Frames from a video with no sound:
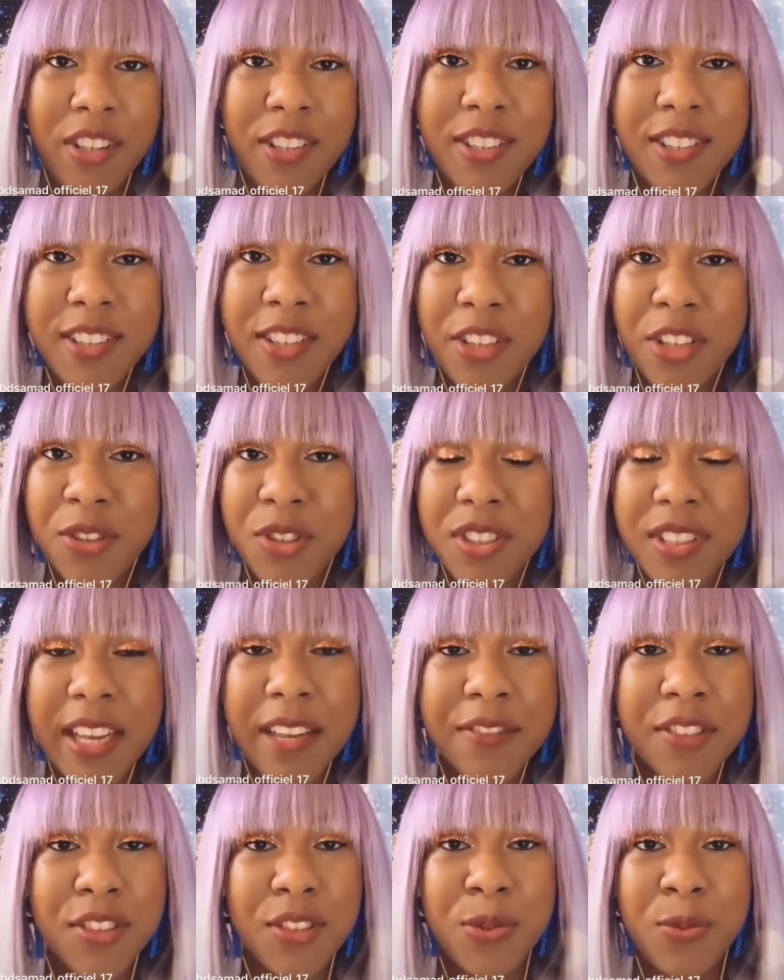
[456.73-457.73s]
So you just have
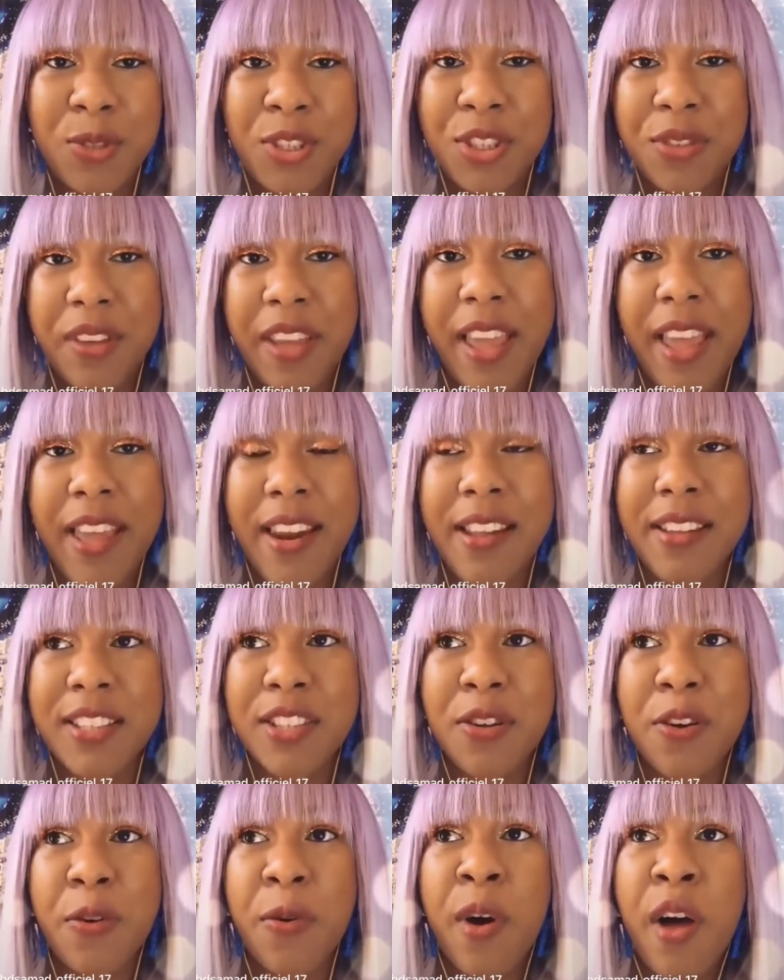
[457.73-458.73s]
to do what you can. And
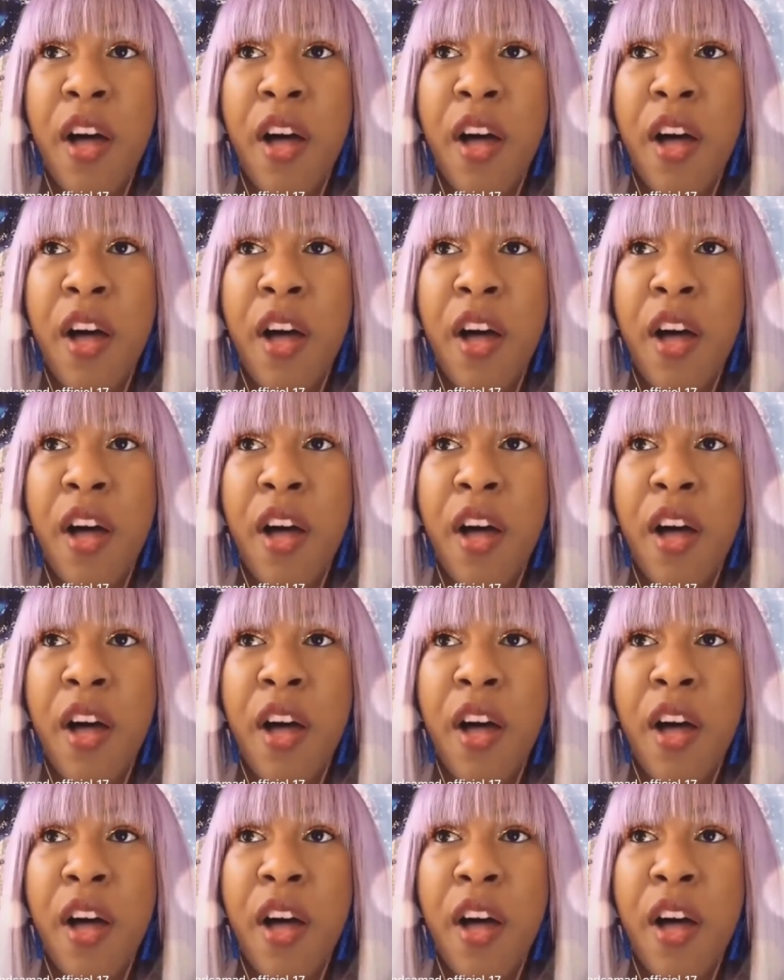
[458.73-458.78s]
so